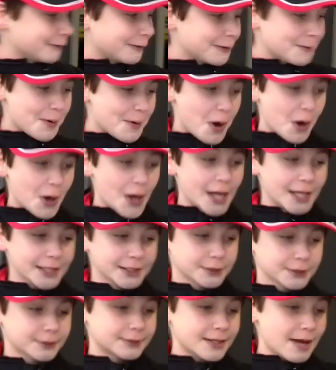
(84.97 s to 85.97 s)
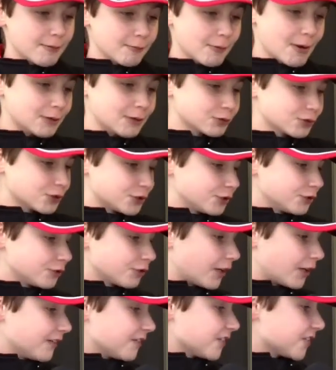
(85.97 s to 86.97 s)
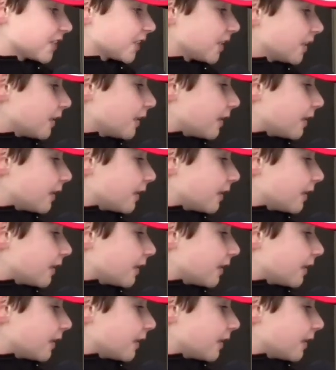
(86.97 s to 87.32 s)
Priaulx and Dan Welsh, the two drivers.